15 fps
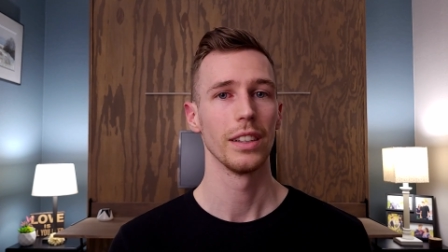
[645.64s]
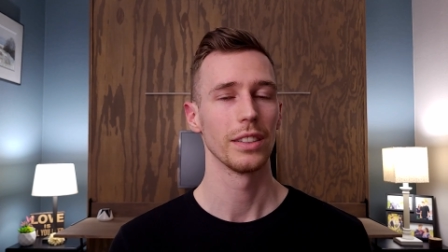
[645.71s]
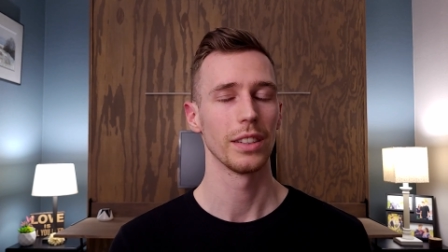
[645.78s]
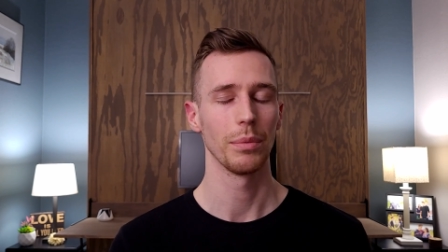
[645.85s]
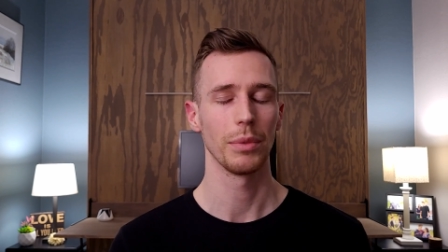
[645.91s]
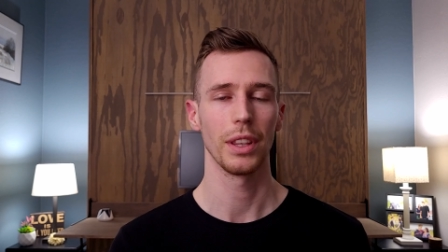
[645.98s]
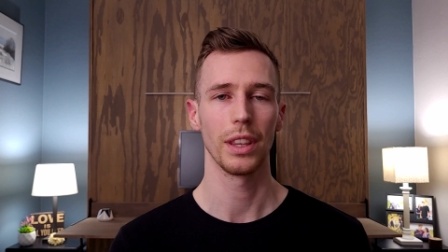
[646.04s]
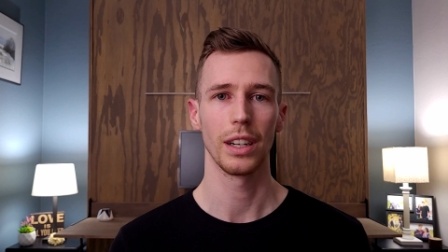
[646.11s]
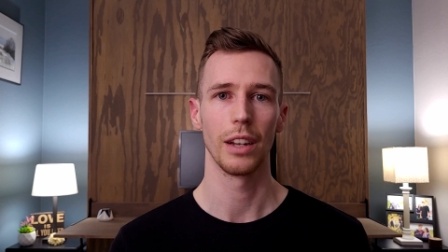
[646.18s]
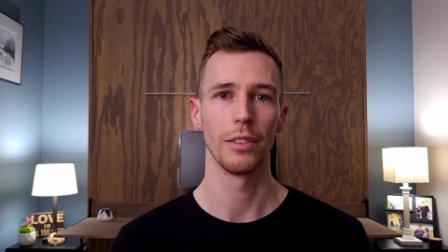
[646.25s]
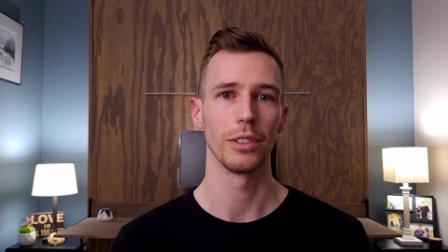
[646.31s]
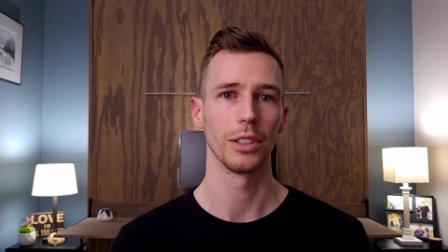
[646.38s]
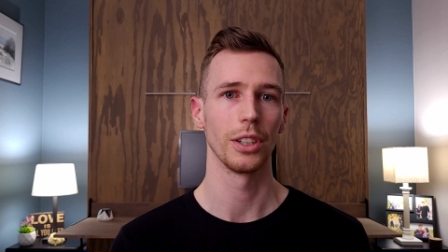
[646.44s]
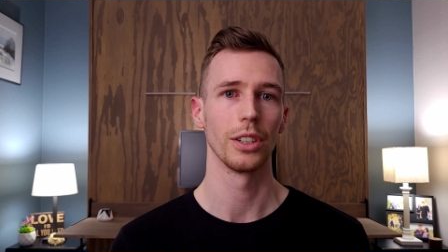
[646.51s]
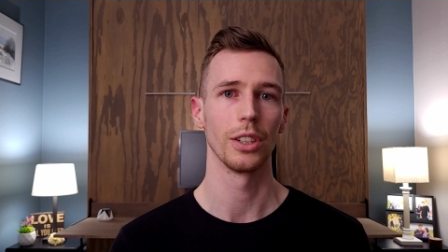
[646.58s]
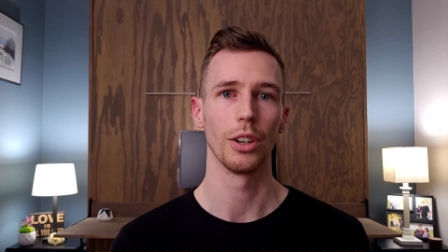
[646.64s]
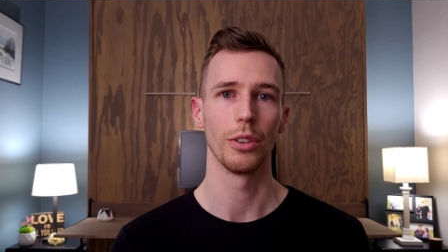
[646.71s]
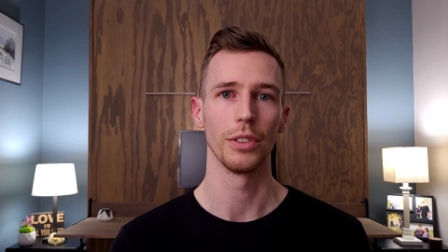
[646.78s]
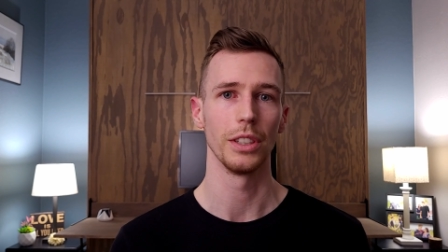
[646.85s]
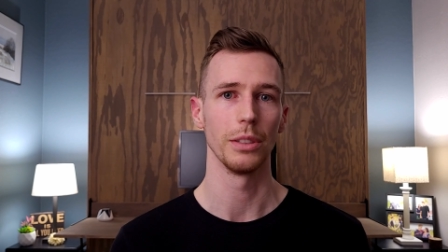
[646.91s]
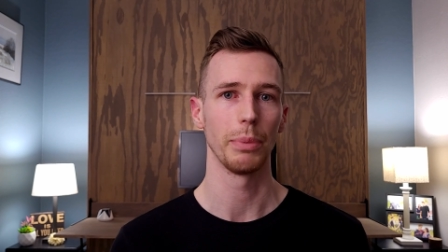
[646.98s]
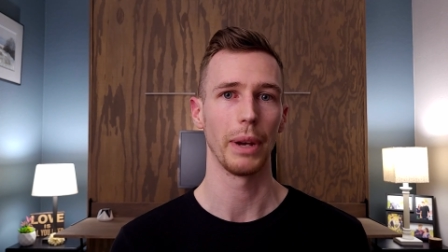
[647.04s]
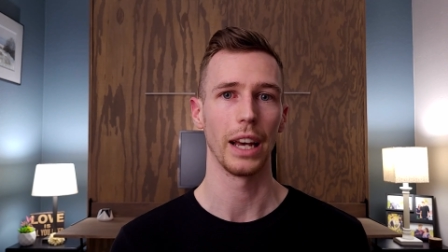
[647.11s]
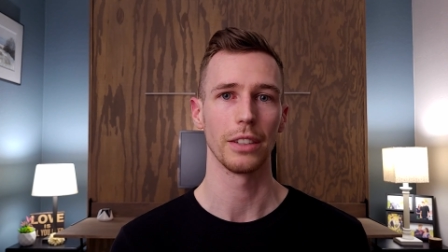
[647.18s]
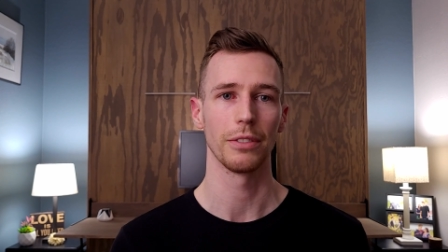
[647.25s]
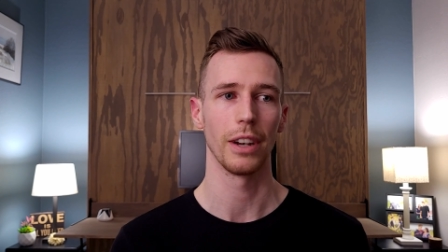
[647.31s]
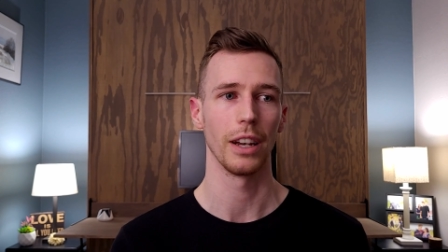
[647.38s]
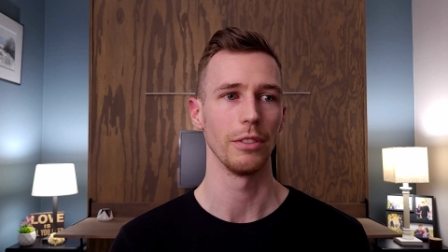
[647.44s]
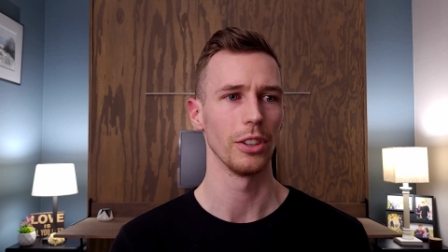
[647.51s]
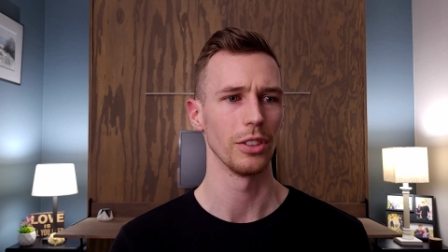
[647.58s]
Something that I've learned over these past
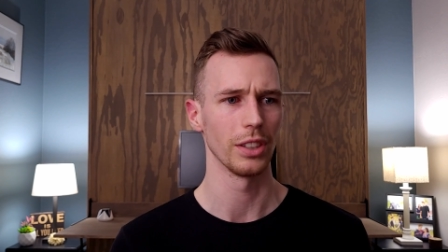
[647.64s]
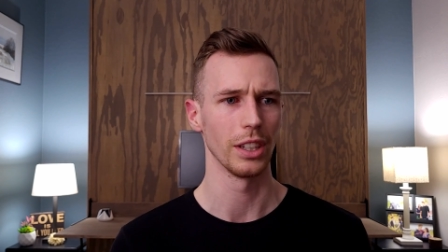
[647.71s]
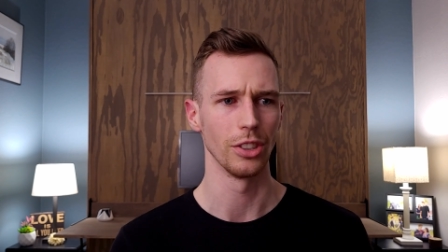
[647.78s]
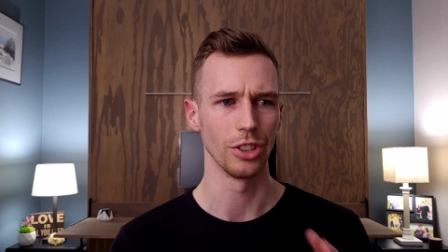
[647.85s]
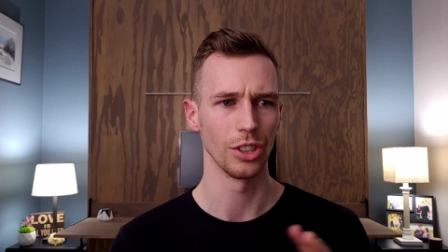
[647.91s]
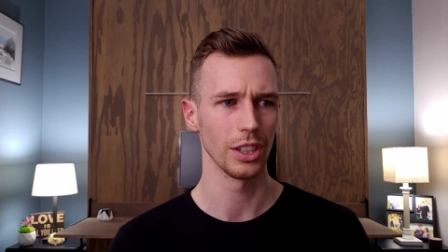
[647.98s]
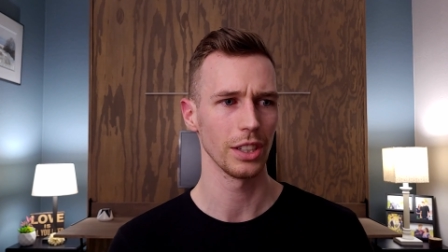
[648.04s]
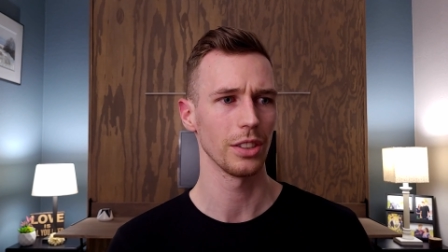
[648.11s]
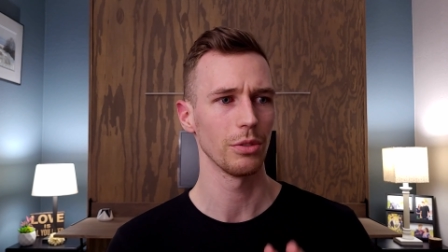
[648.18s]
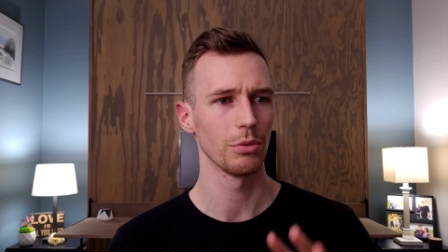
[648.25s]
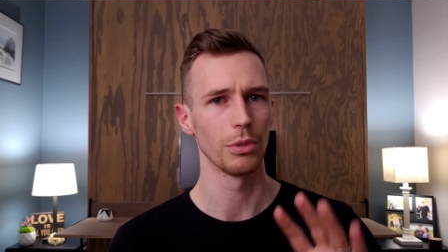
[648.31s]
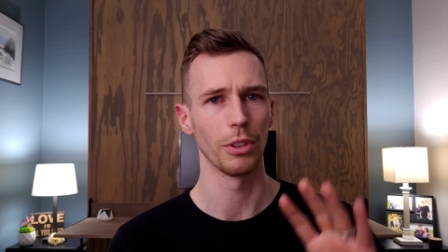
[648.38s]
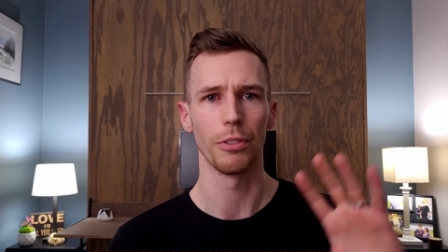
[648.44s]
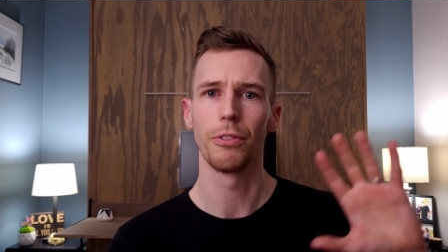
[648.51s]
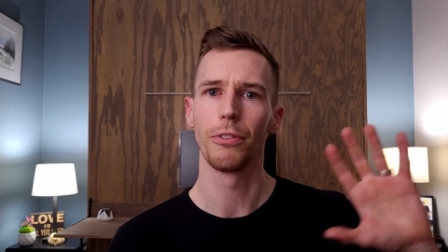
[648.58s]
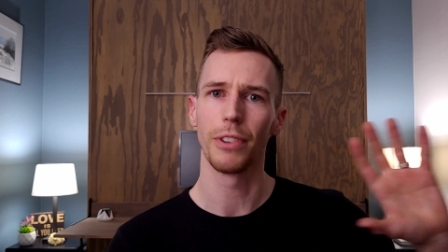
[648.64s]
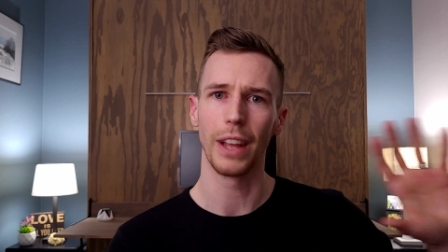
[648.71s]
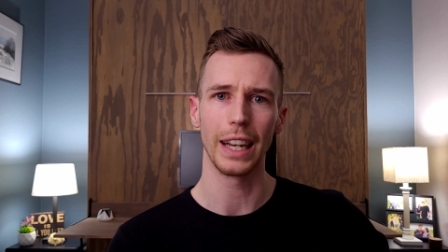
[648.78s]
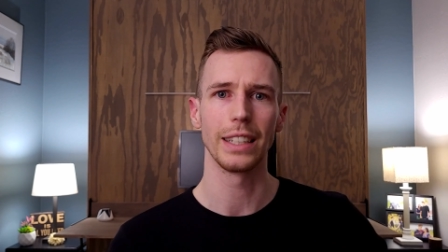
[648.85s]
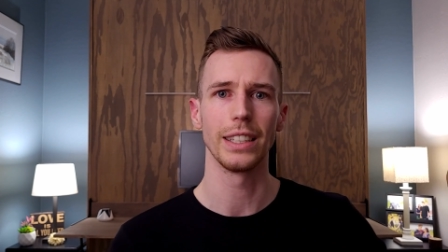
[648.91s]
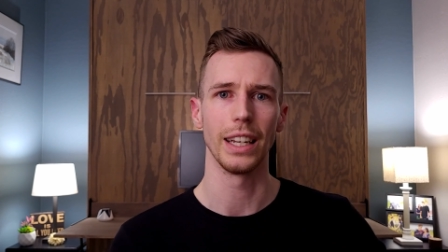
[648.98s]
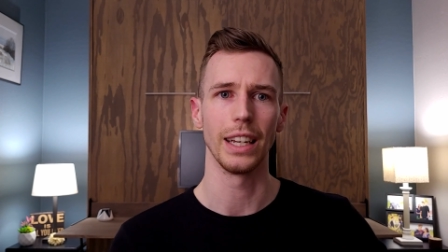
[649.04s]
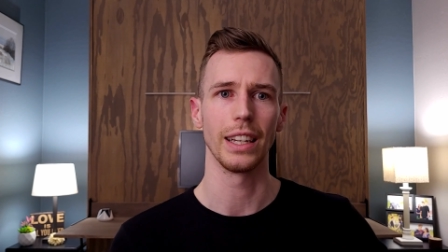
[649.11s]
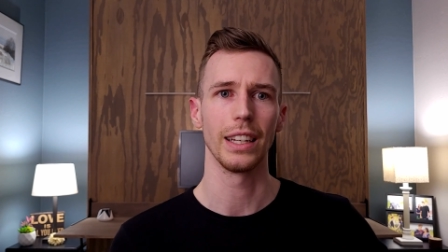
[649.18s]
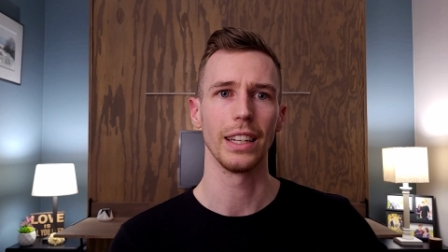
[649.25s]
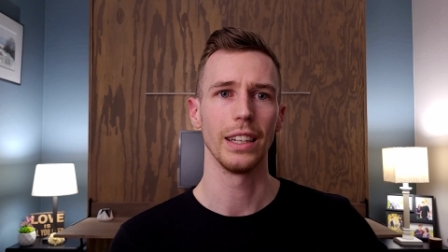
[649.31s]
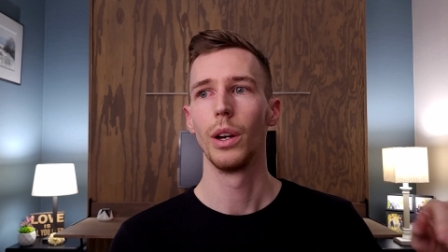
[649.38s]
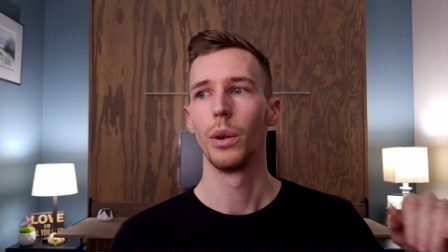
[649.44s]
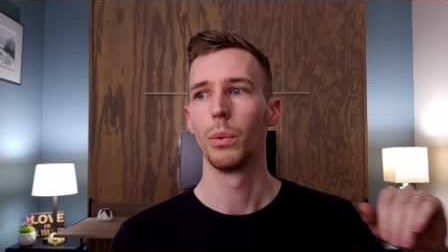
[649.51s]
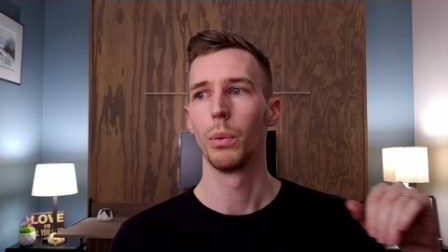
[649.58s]
5 years and just reflecting
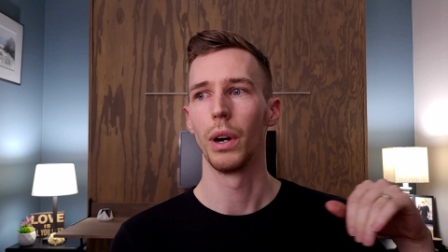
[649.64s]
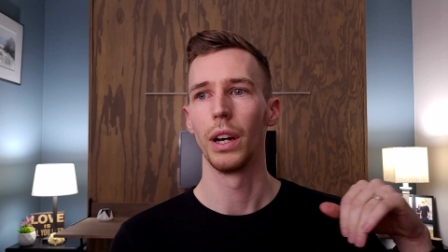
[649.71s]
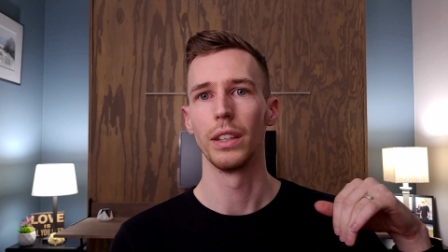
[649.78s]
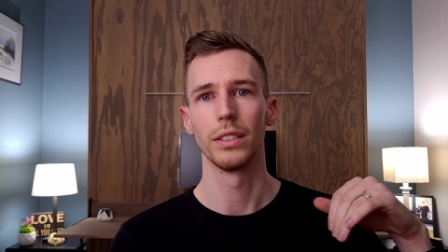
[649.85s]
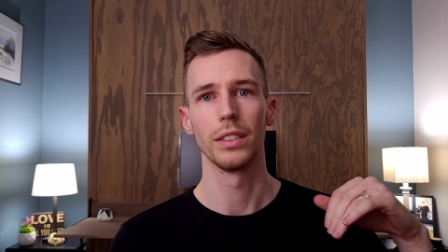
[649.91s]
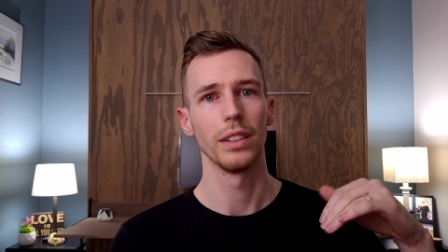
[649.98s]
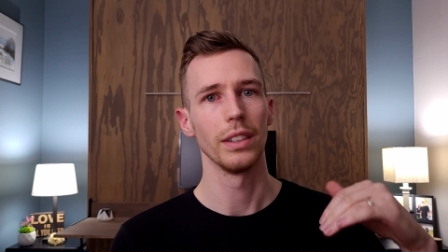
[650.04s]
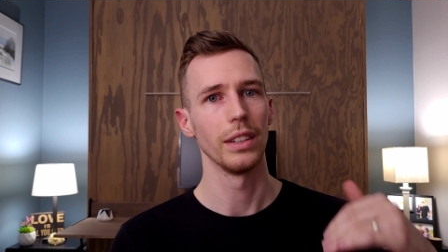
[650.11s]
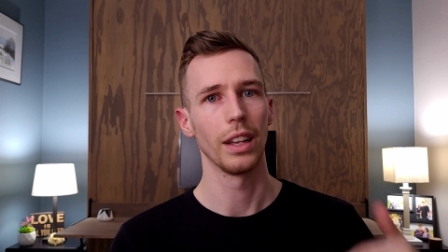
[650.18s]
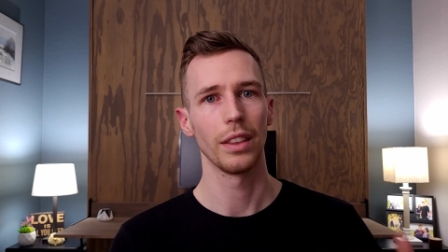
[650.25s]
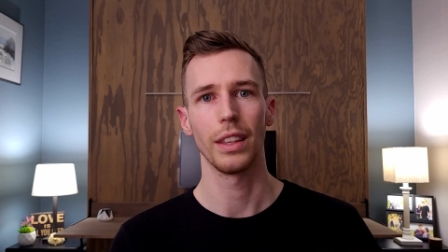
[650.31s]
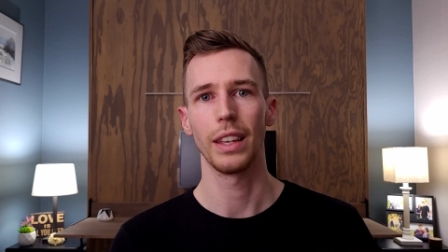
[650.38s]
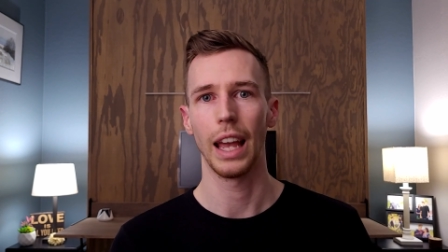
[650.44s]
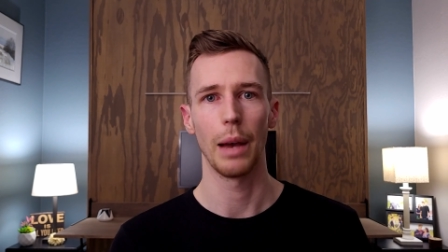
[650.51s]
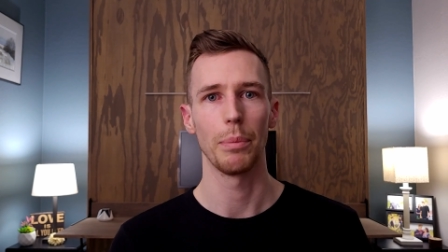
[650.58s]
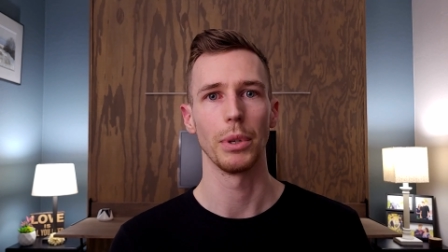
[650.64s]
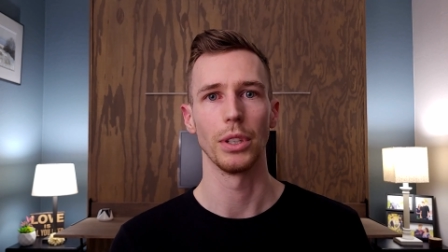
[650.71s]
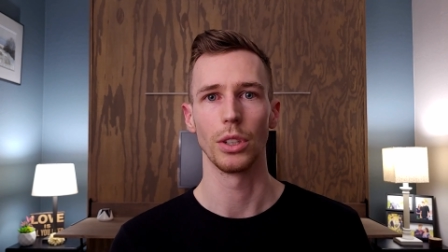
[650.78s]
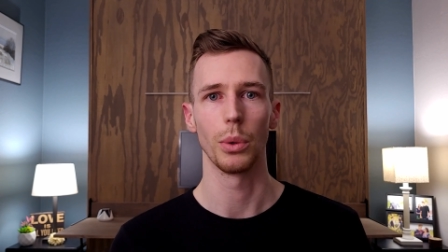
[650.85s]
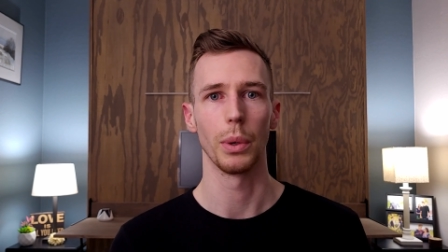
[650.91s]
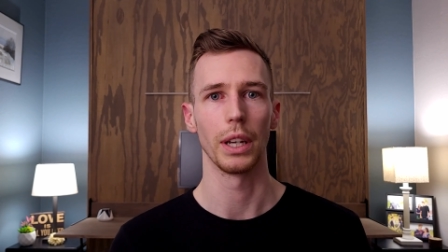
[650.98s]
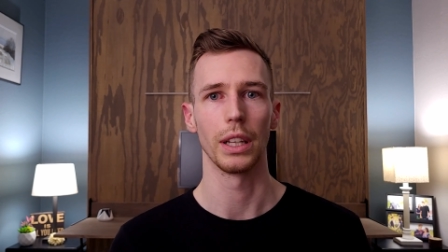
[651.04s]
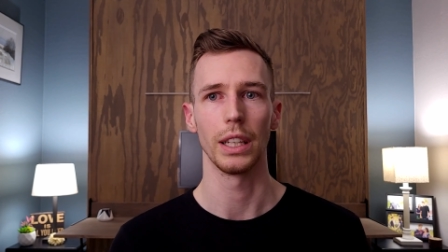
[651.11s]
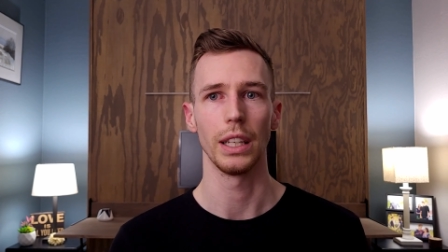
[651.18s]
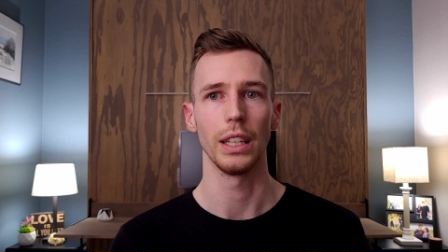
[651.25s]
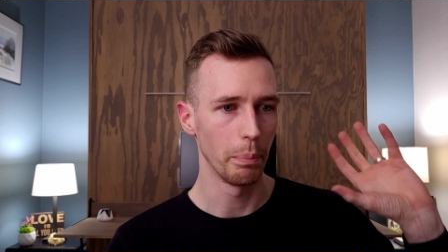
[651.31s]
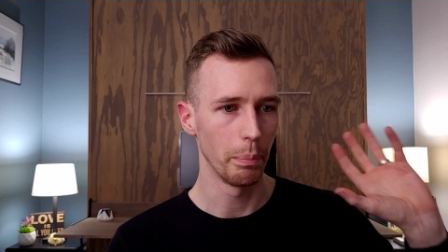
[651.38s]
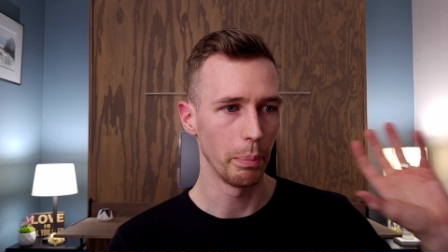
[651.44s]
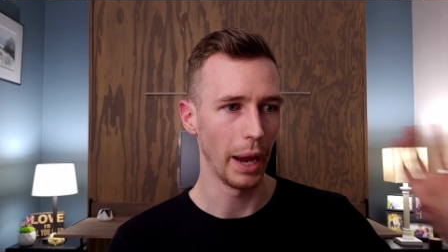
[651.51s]
was nothing happened quickly.